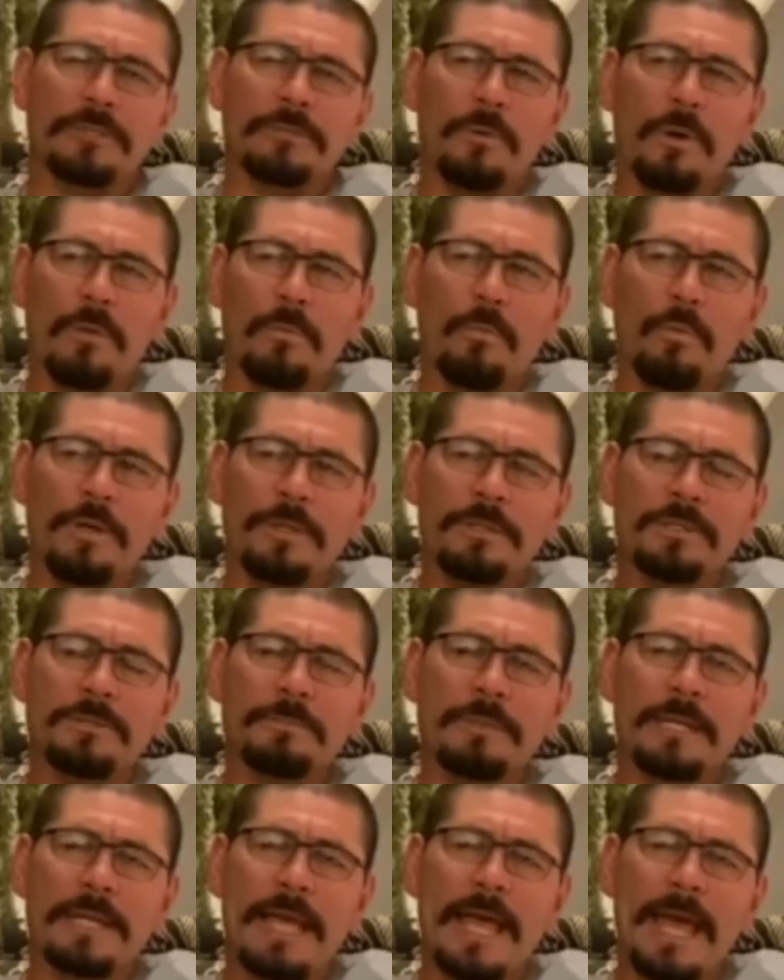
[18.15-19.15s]
on what's
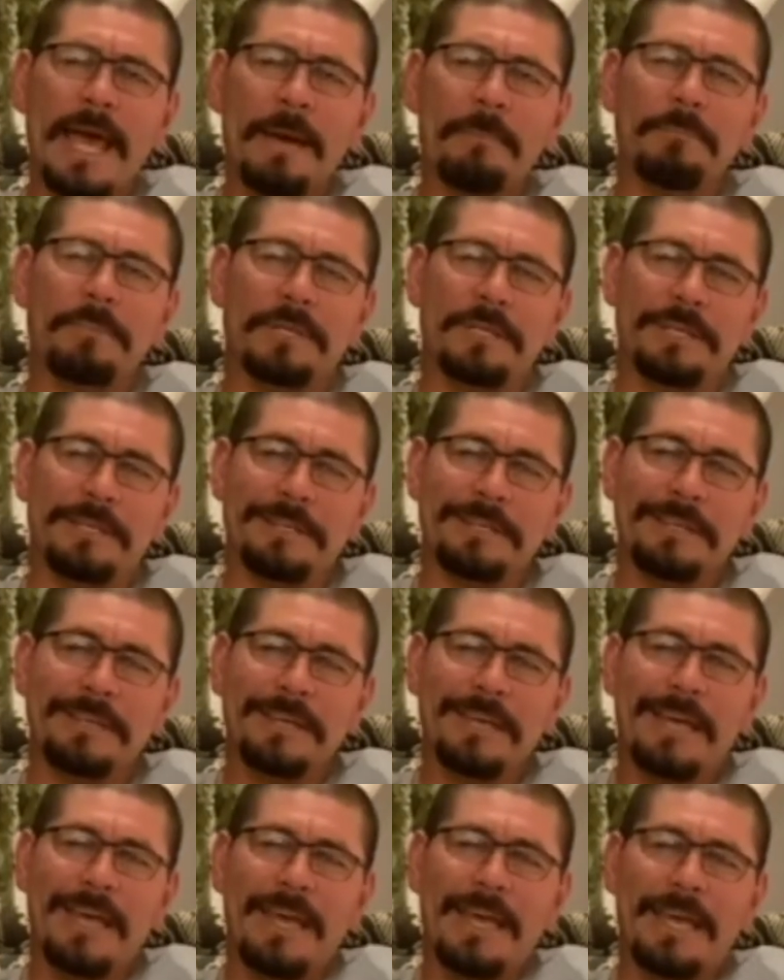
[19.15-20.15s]
been happening
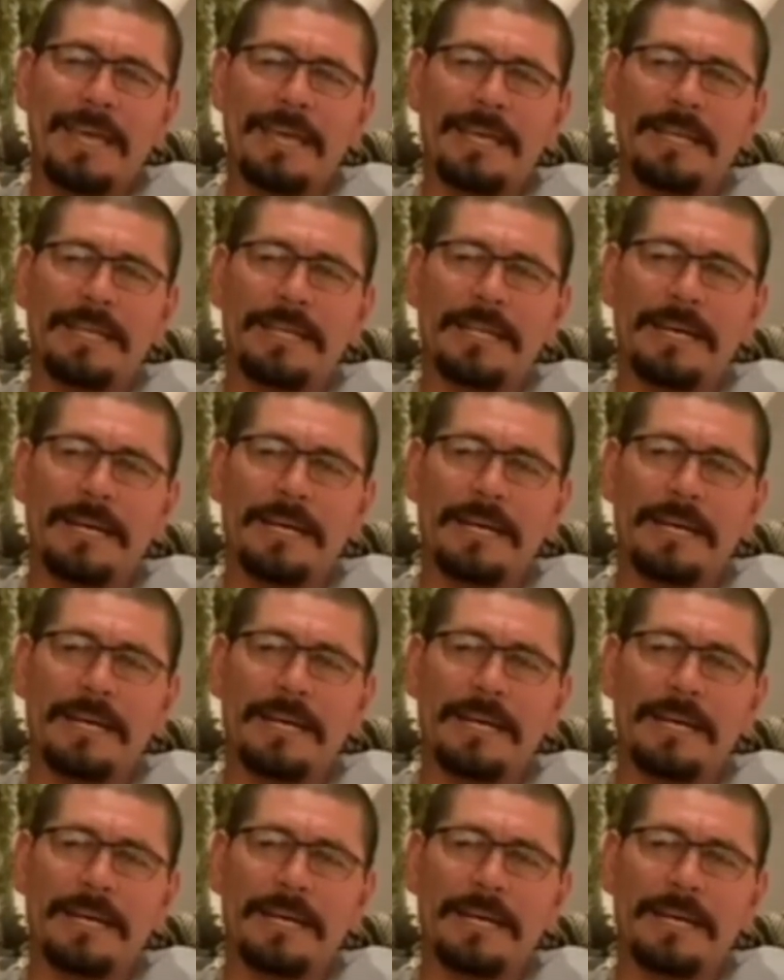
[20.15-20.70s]
in